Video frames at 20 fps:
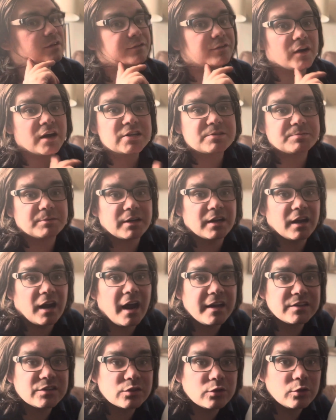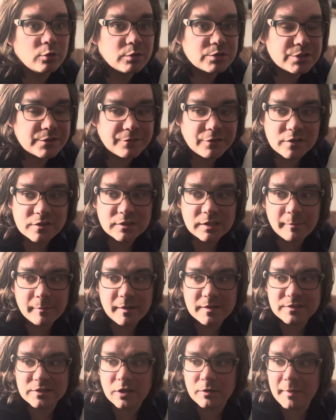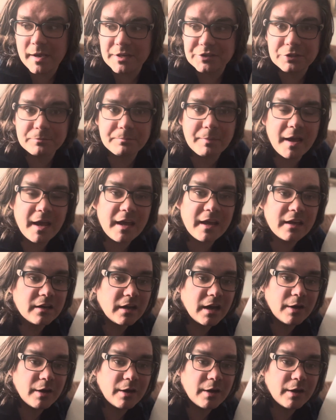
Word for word: freshman in high school was the first time I saw Major Payne.